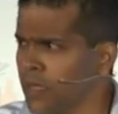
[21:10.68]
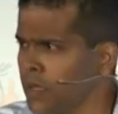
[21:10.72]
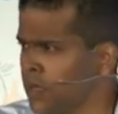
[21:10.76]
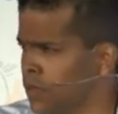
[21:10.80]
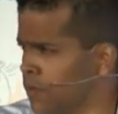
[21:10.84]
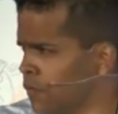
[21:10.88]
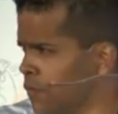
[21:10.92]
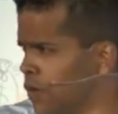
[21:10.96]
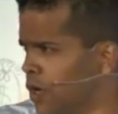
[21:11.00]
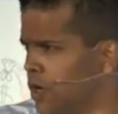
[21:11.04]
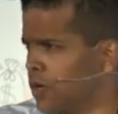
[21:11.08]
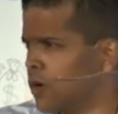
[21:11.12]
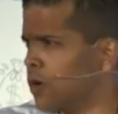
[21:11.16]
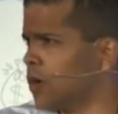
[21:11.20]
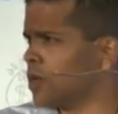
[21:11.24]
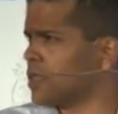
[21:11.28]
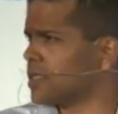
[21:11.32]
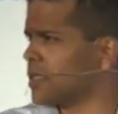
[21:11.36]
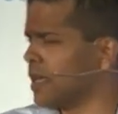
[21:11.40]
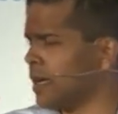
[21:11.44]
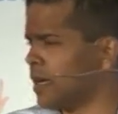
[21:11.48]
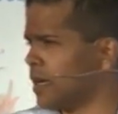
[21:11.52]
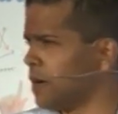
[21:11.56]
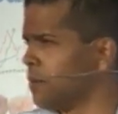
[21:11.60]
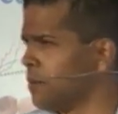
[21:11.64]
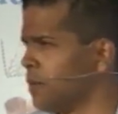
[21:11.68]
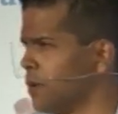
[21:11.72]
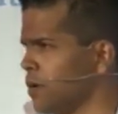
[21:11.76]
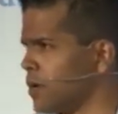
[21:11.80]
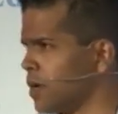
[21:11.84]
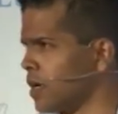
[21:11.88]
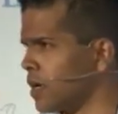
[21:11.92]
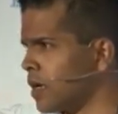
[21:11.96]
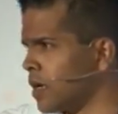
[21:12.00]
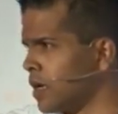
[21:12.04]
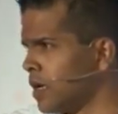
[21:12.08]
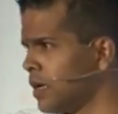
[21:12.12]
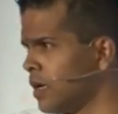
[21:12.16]
You've got to cost that
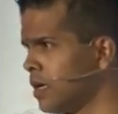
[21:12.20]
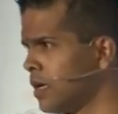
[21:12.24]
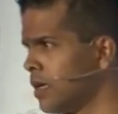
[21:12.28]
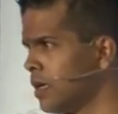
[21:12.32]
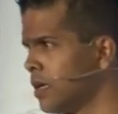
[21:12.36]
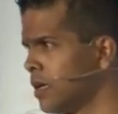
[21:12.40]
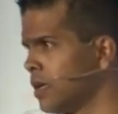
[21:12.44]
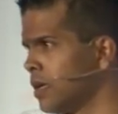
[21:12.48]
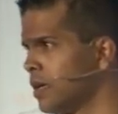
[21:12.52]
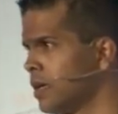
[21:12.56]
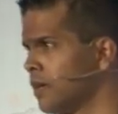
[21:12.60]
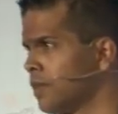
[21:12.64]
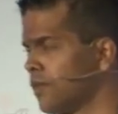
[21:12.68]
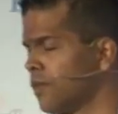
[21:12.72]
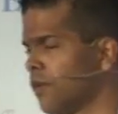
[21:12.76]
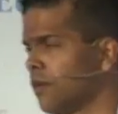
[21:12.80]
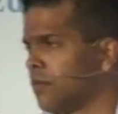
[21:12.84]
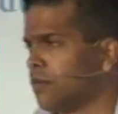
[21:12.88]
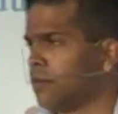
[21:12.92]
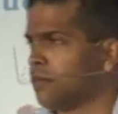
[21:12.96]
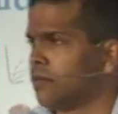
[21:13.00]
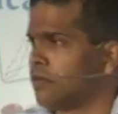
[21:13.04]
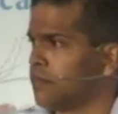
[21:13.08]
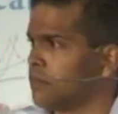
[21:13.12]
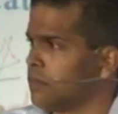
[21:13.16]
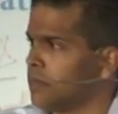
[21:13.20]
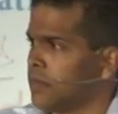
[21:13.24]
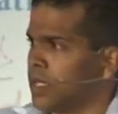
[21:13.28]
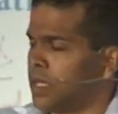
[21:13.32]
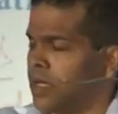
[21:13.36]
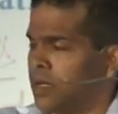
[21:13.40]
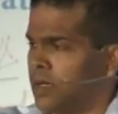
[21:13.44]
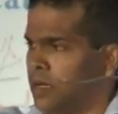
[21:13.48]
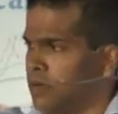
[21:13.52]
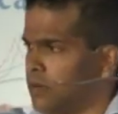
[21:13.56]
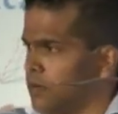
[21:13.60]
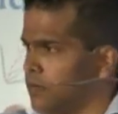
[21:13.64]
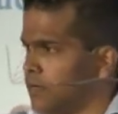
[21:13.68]
component. From
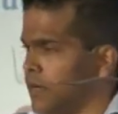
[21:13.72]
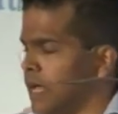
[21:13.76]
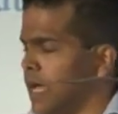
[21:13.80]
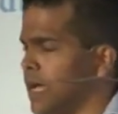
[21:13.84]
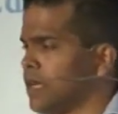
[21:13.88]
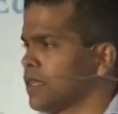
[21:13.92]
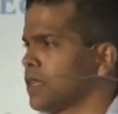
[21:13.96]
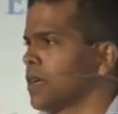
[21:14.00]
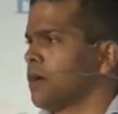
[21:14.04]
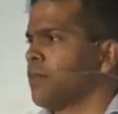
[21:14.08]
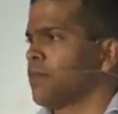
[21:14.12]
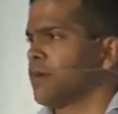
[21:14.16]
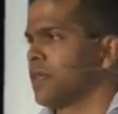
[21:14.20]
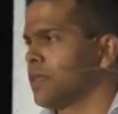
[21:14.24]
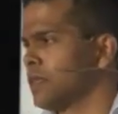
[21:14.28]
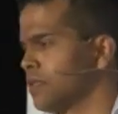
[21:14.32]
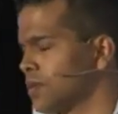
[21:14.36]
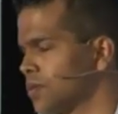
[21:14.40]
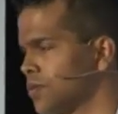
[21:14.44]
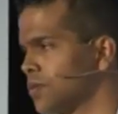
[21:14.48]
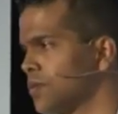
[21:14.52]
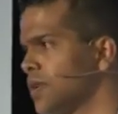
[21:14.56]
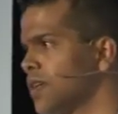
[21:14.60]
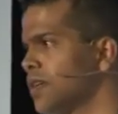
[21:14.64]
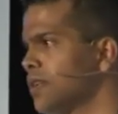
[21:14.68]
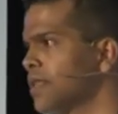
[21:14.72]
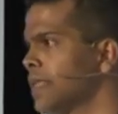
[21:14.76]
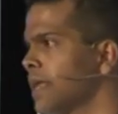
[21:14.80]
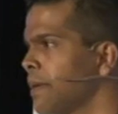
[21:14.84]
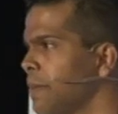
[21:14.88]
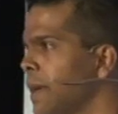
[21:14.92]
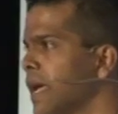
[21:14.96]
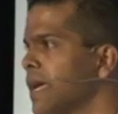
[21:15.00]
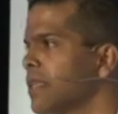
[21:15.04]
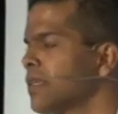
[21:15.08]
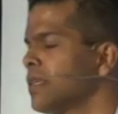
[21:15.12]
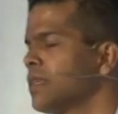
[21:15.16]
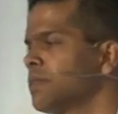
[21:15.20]
large companies to small, they
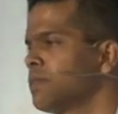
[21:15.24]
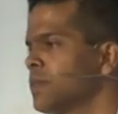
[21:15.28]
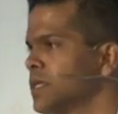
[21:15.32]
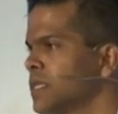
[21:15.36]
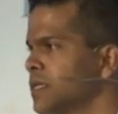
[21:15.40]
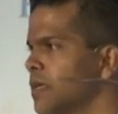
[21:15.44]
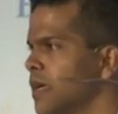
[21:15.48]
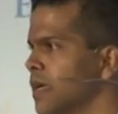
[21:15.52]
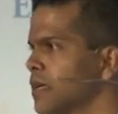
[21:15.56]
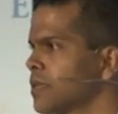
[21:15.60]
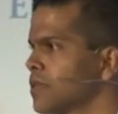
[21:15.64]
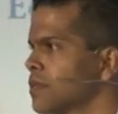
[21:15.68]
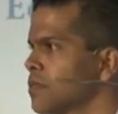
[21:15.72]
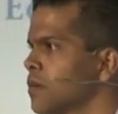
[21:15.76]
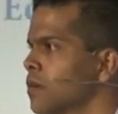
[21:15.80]
make these mistakes.